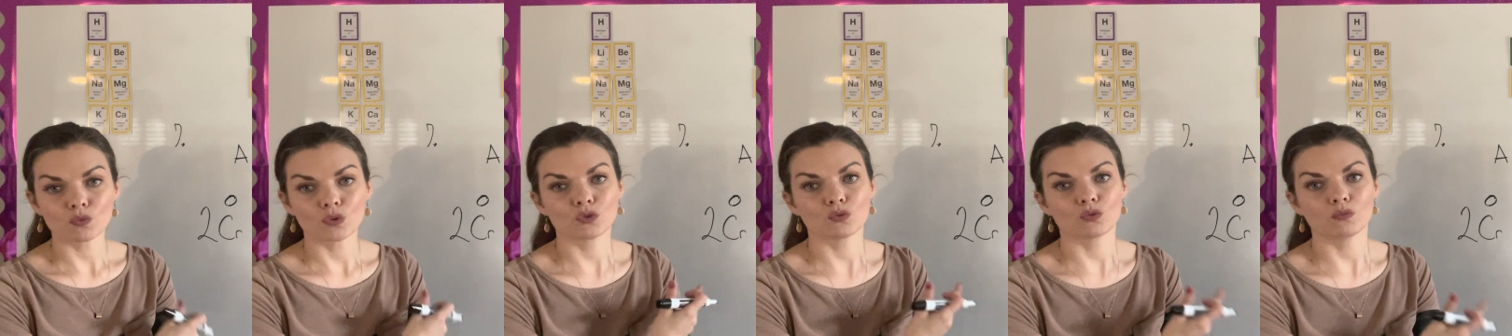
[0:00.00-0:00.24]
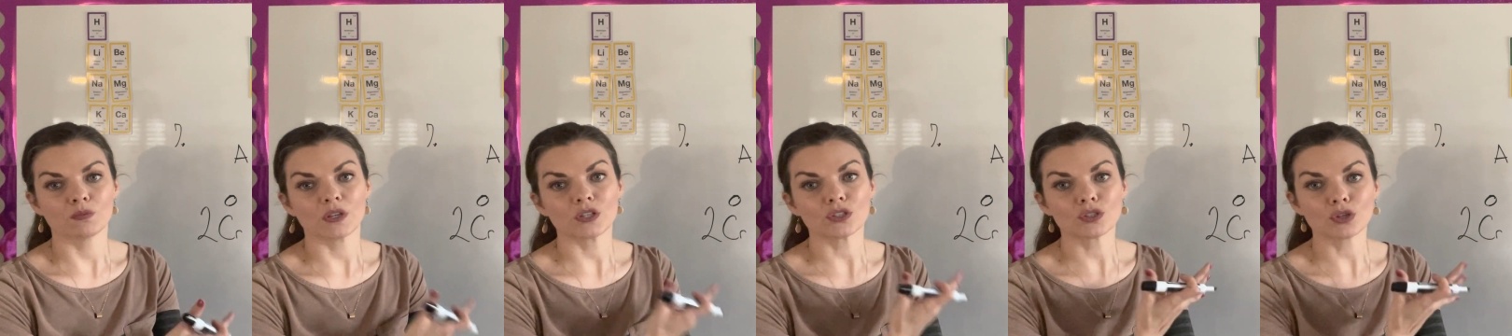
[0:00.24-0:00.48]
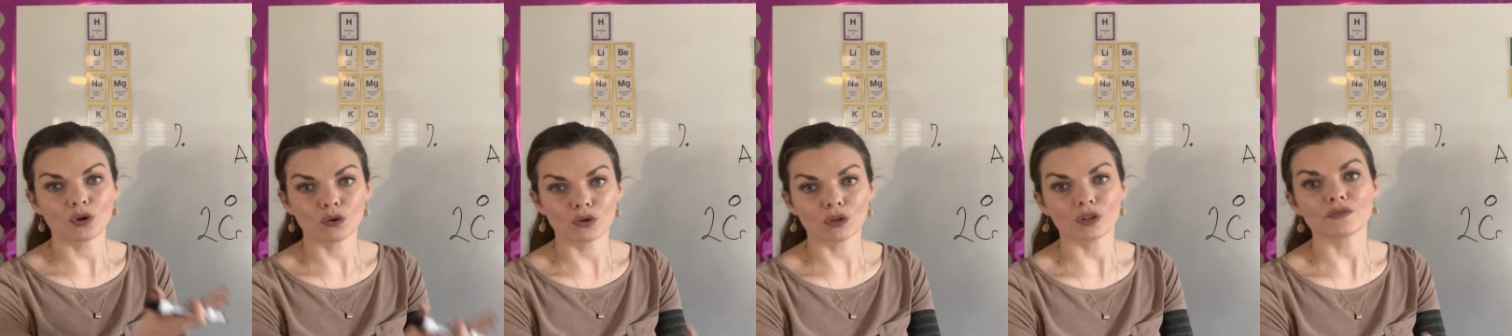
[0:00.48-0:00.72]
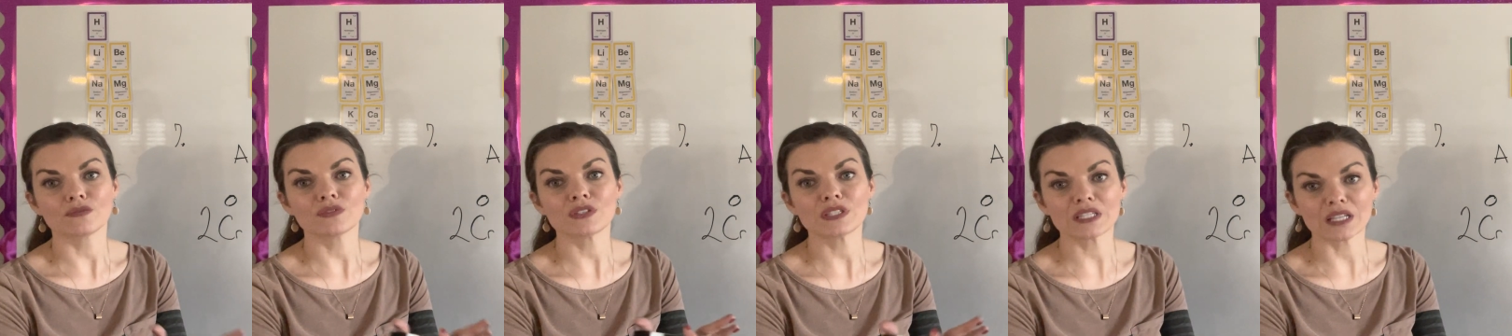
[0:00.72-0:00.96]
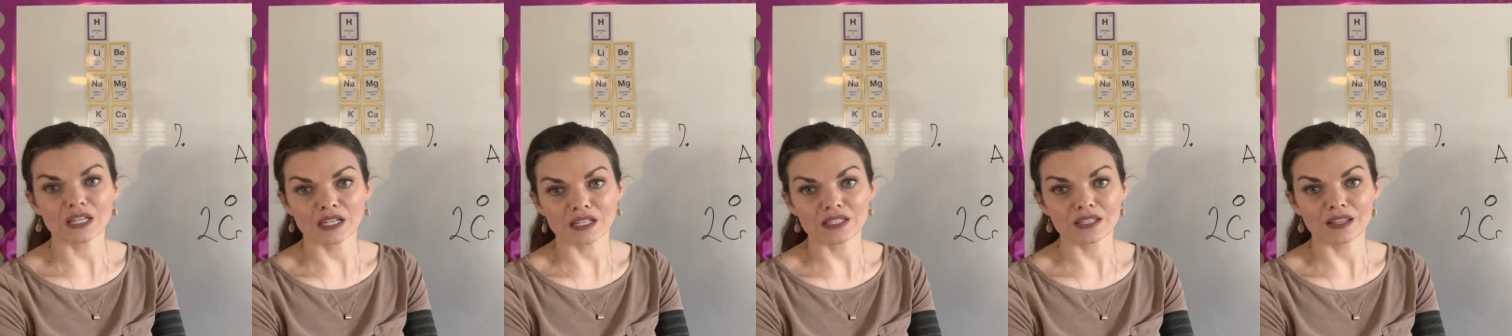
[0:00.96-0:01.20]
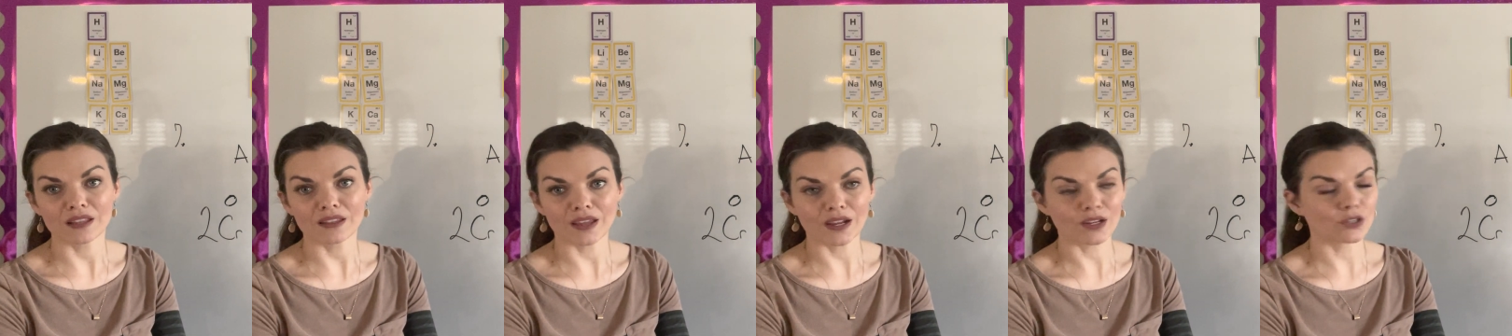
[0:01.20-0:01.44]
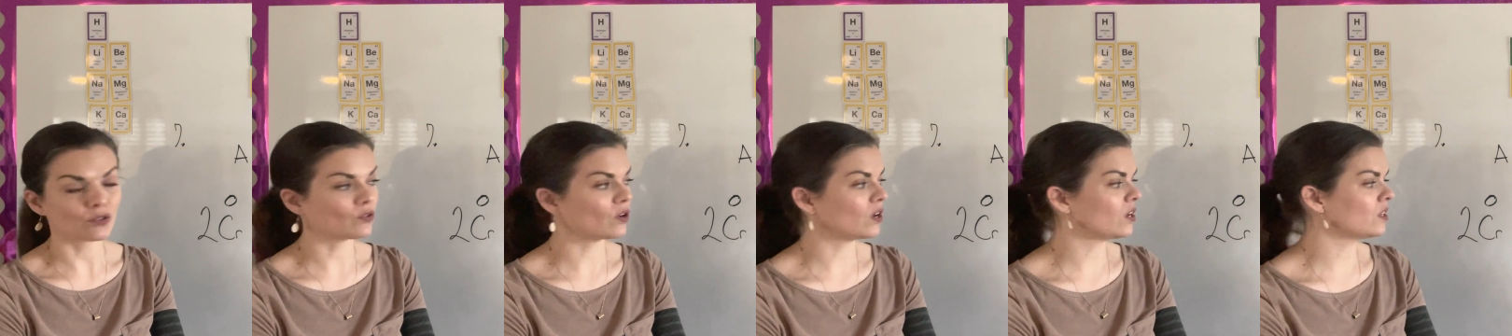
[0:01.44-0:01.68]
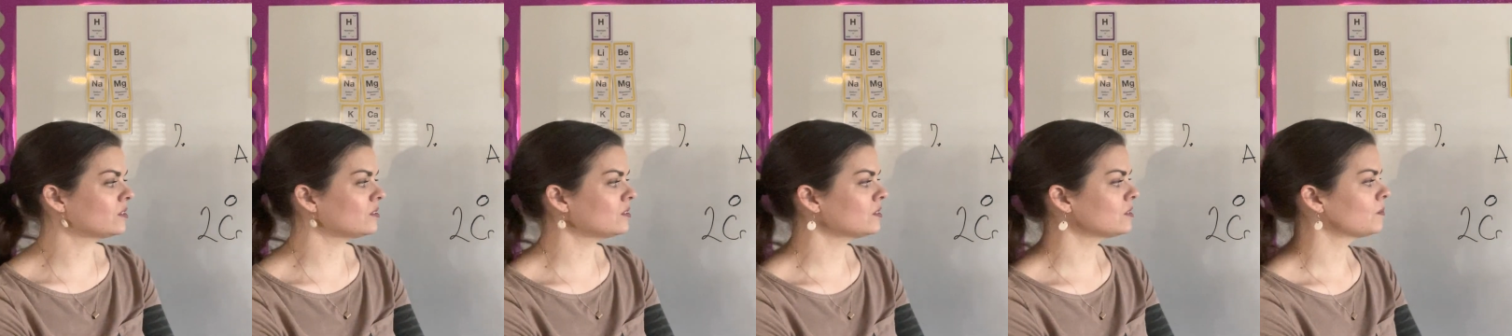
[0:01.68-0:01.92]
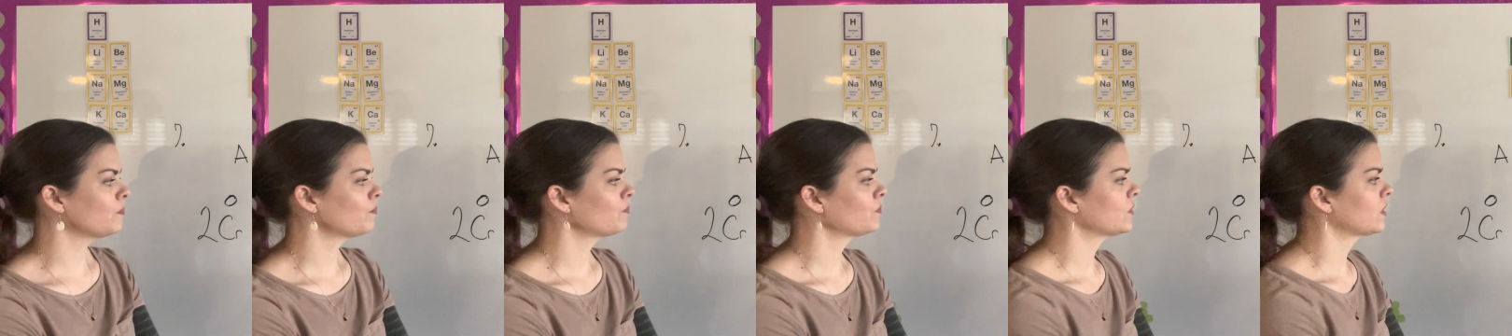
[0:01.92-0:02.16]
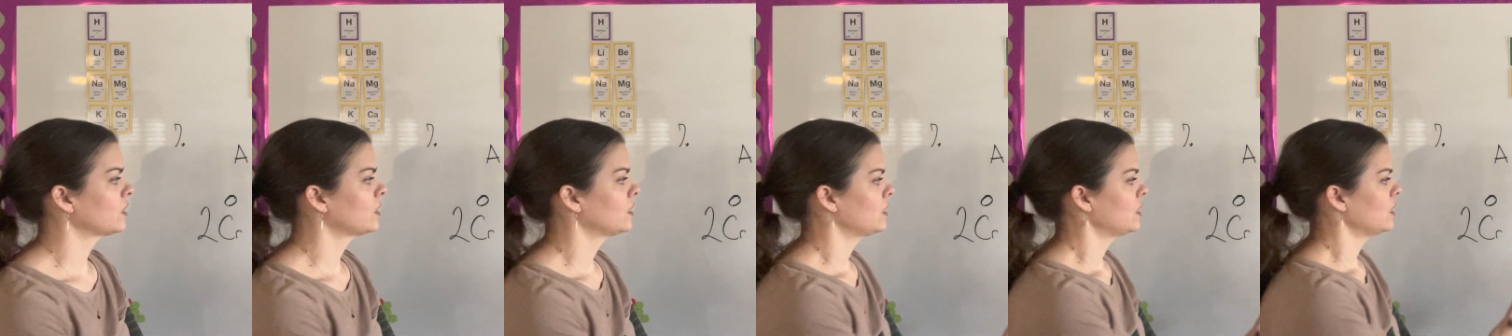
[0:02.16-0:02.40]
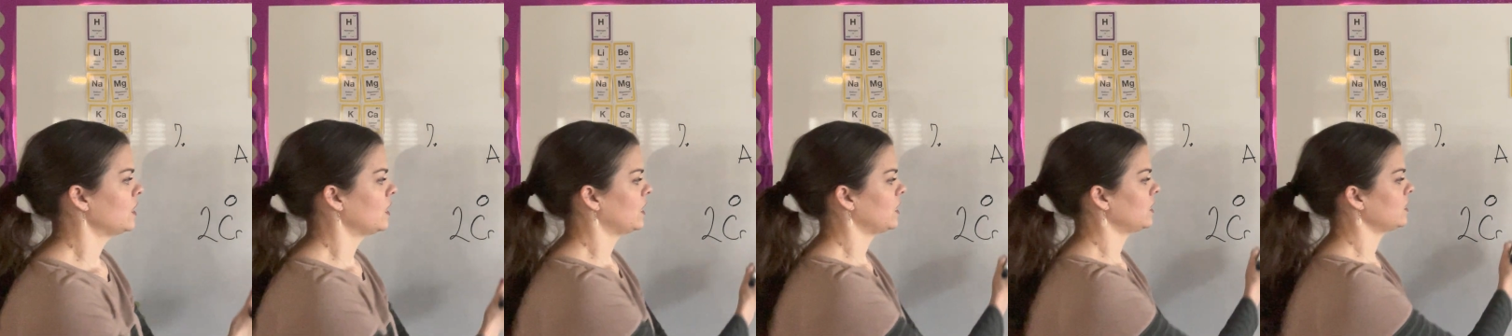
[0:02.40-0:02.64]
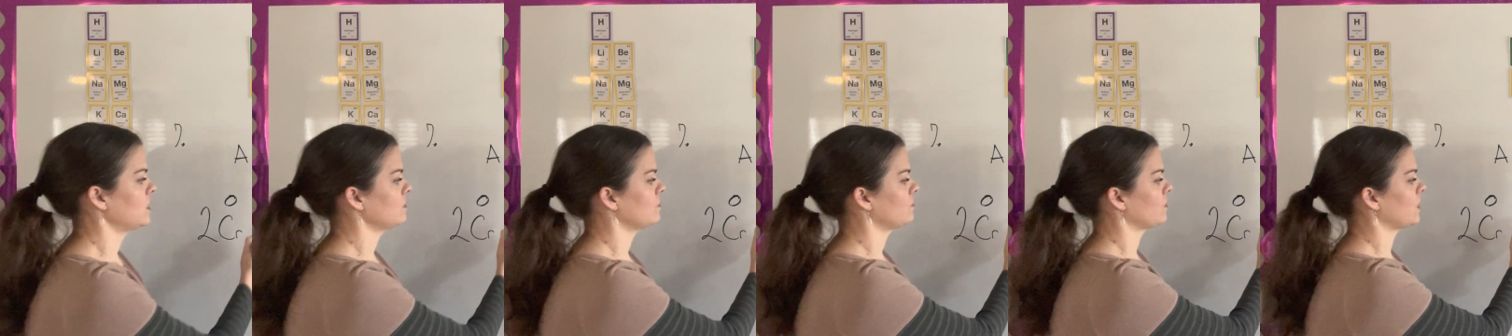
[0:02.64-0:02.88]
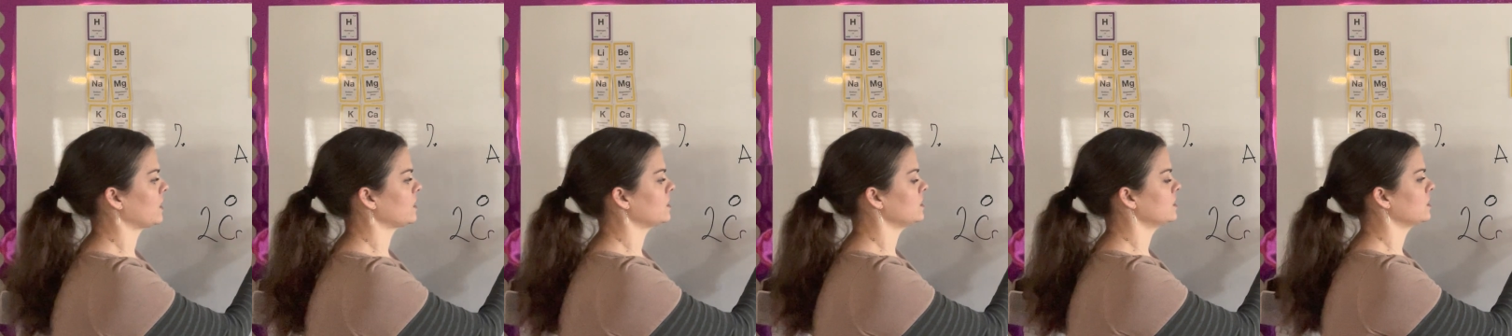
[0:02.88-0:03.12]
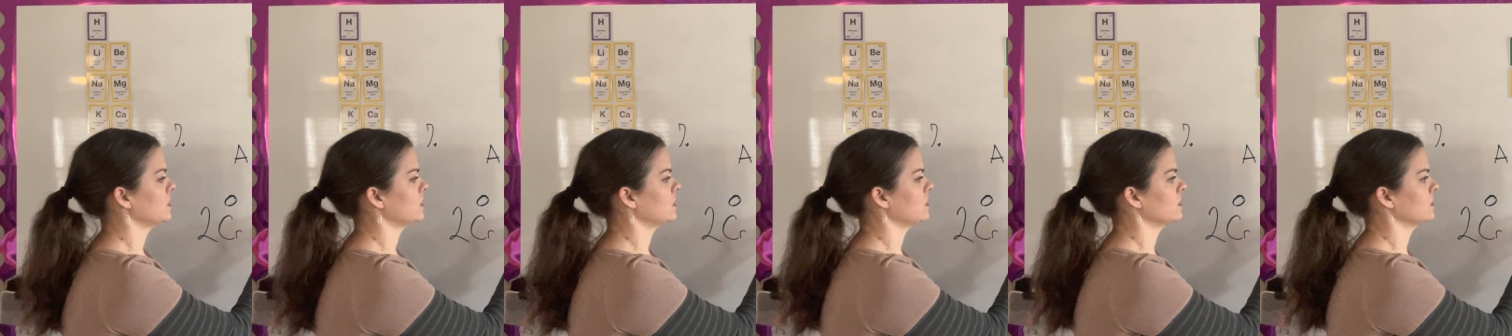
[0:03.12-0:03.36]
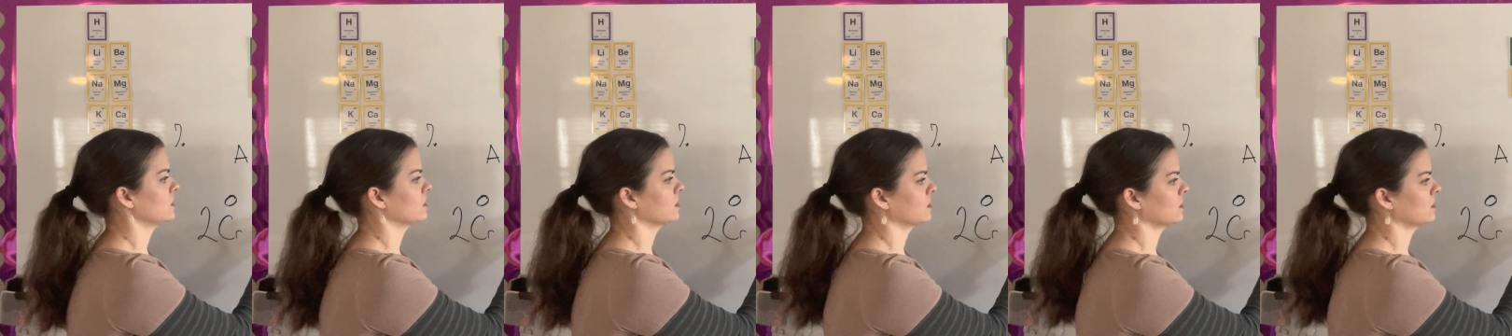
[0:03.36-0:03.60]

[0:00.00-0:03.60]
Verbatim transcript: which would be a total of six electrons. And if I did